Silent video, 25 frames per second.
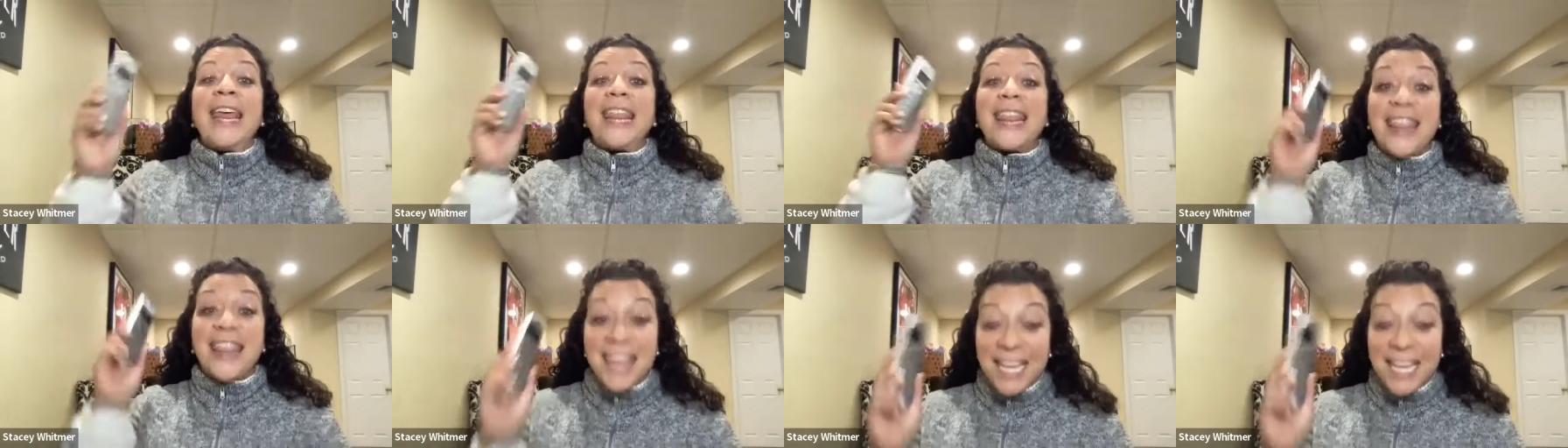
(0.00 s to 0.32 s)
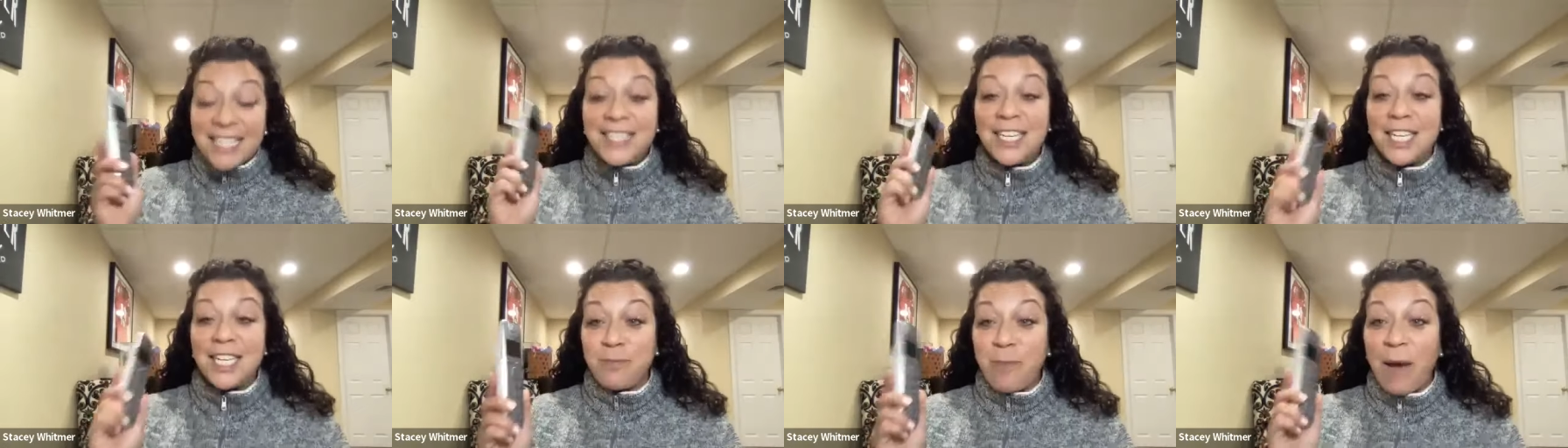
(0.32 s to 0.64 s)

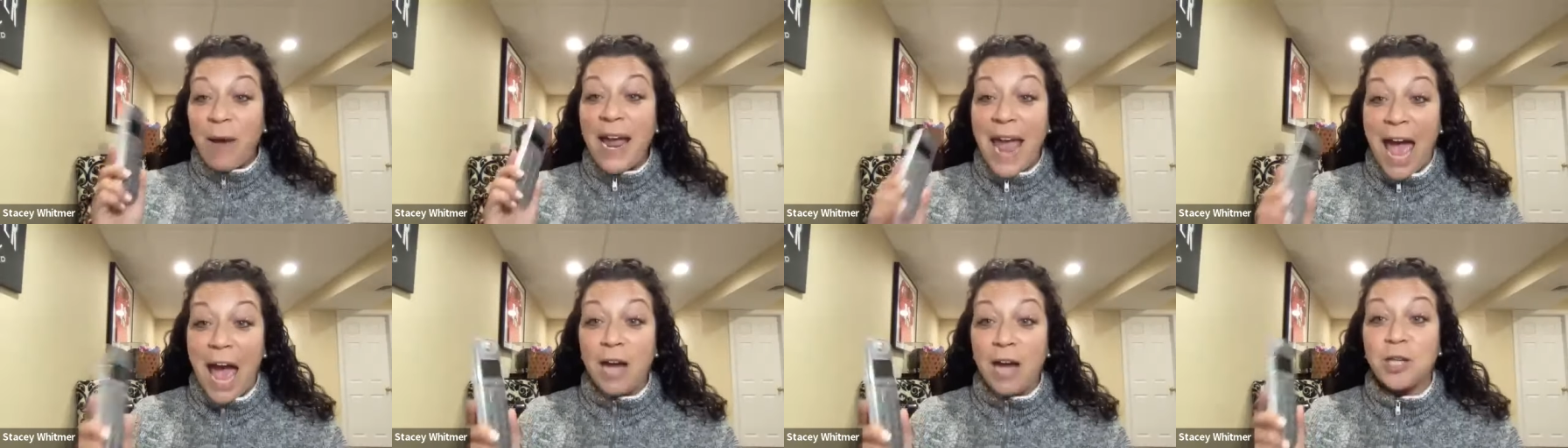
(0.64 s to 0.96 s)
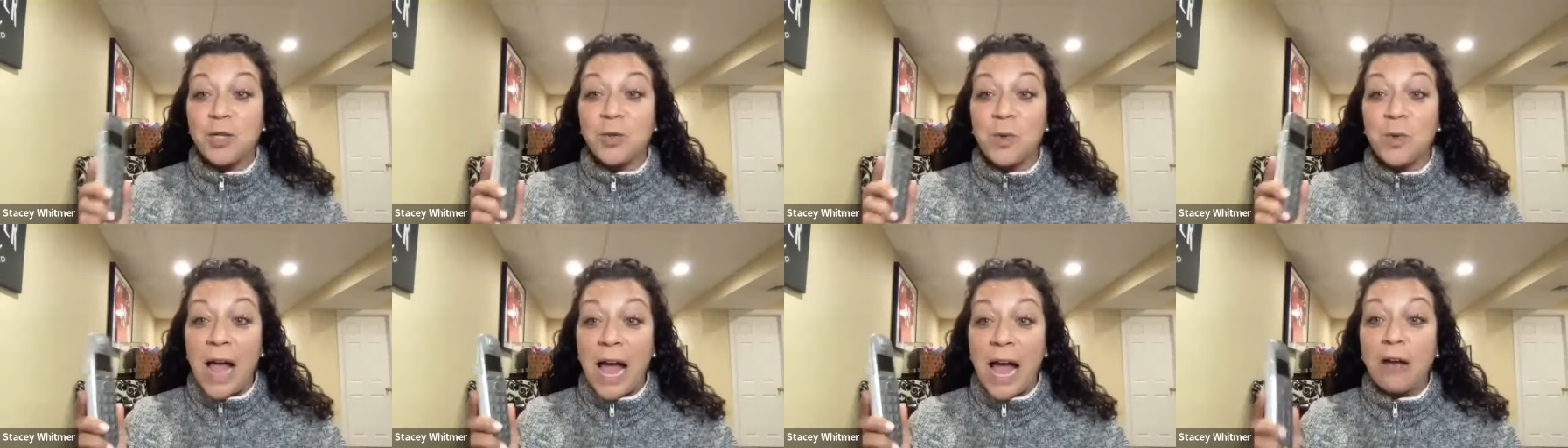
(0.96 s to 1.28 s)
This is my
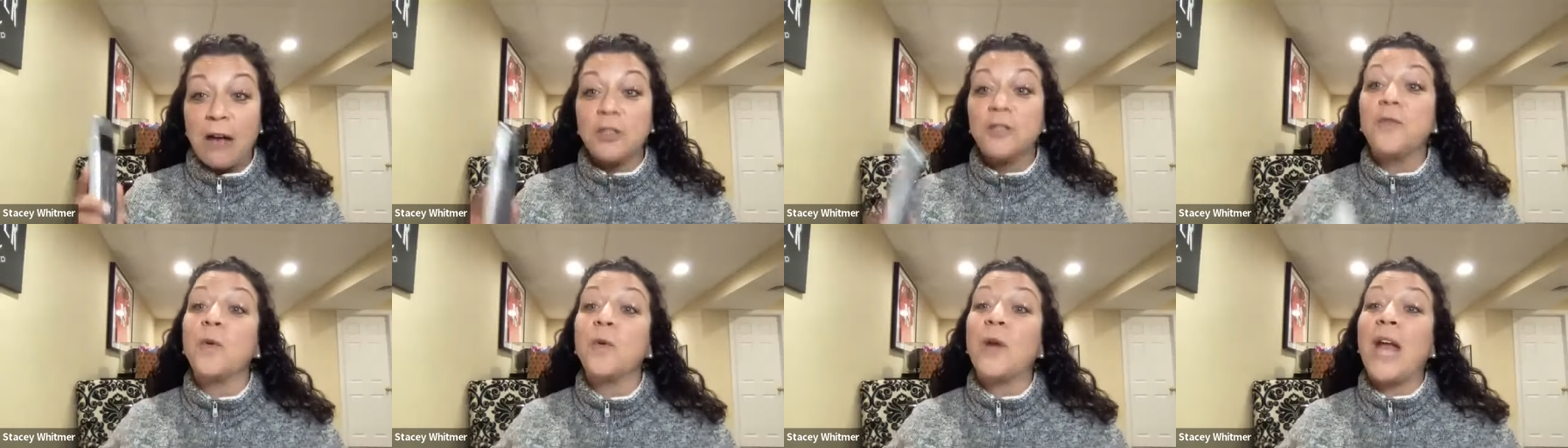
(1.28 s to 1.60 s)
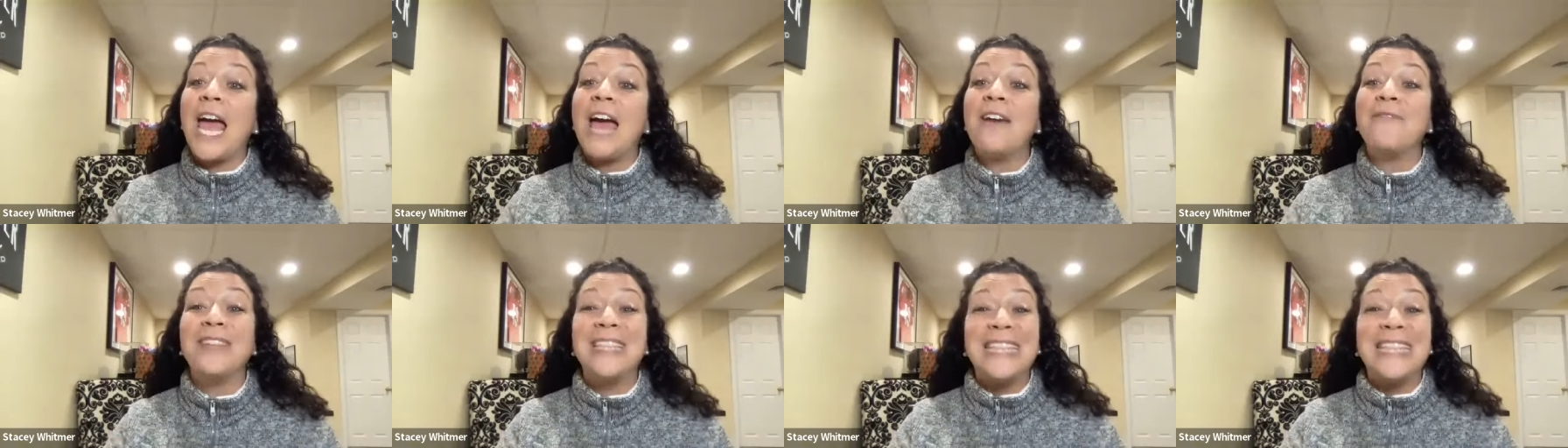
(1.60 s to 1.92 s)
actual house phone. I
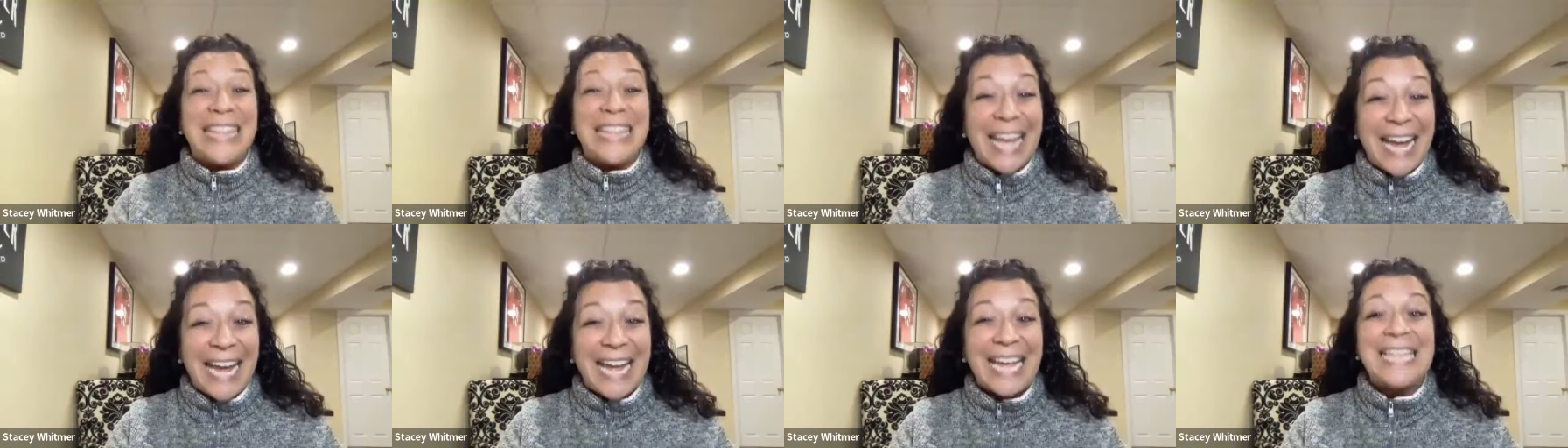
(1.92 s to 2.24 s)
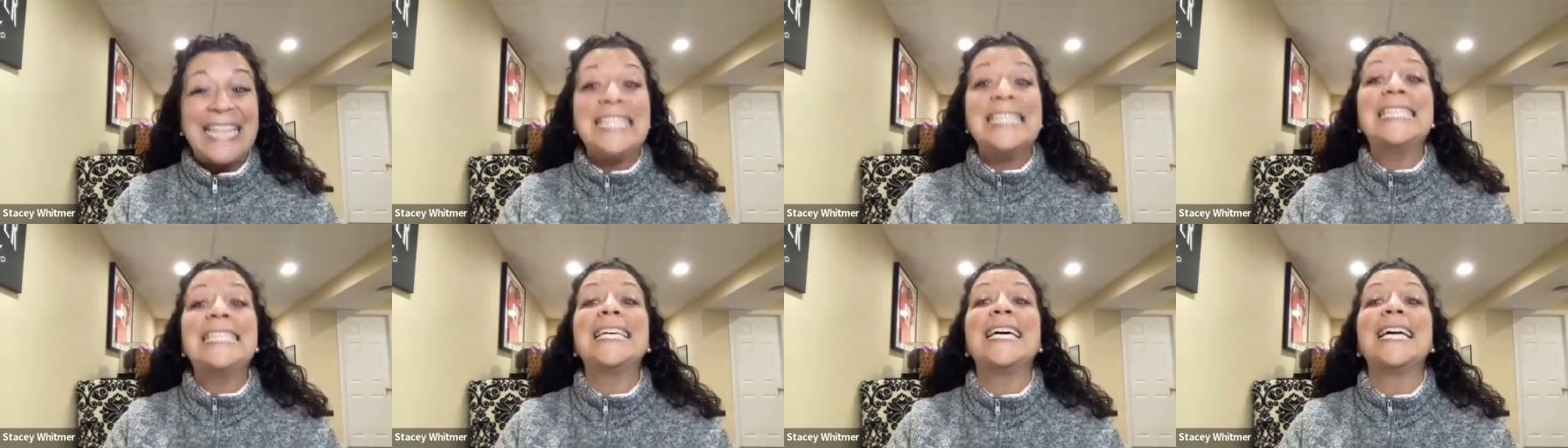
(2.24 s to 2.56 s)
have a
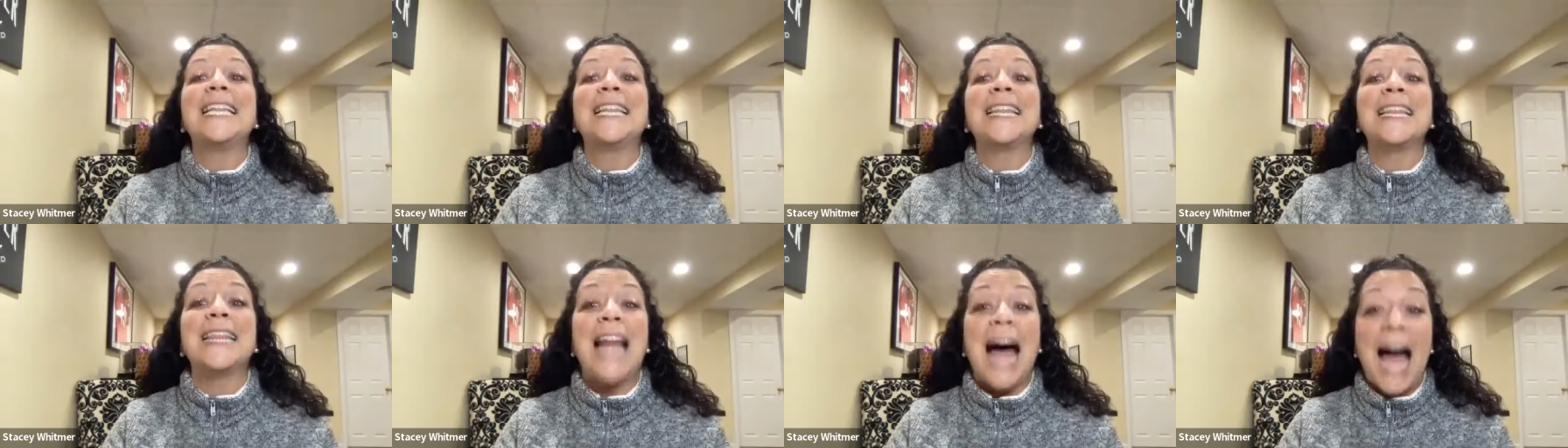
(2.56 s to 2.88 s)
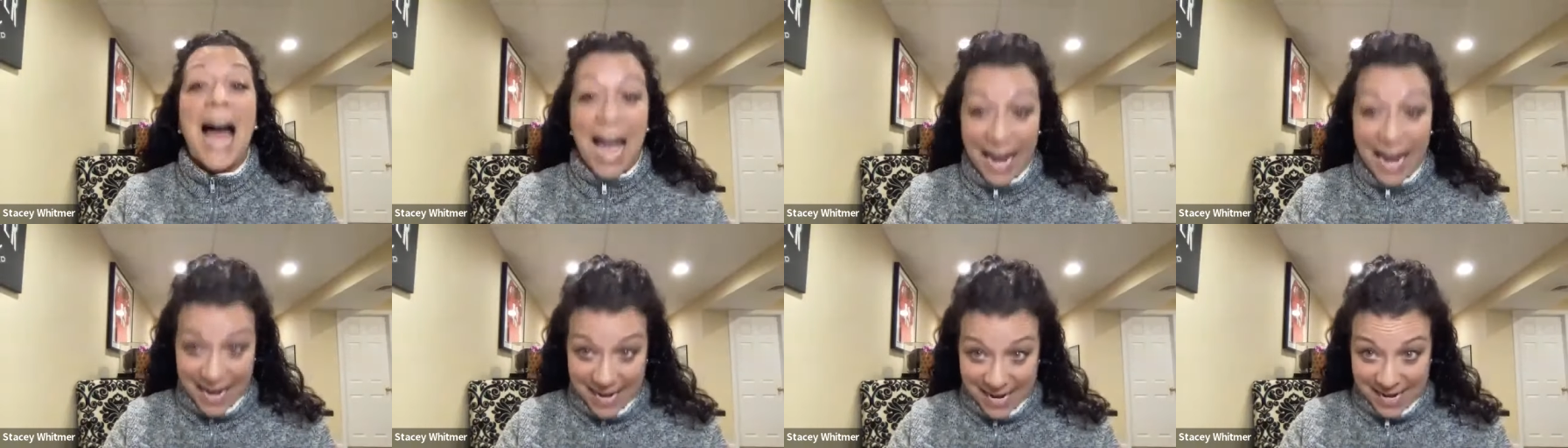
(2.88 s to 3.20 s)

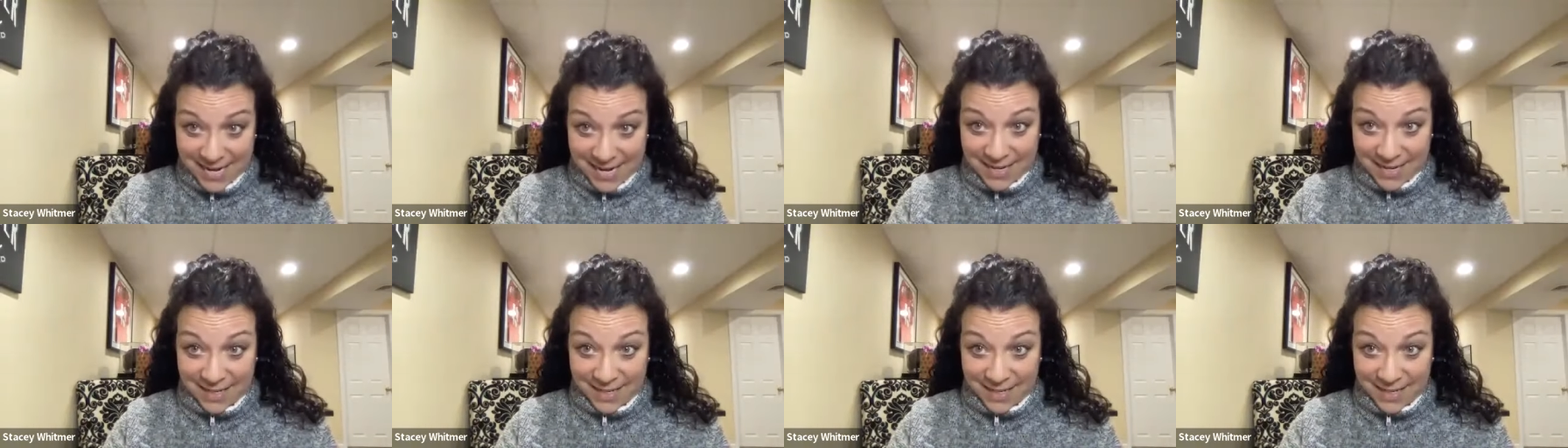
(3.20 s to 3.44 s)
landline.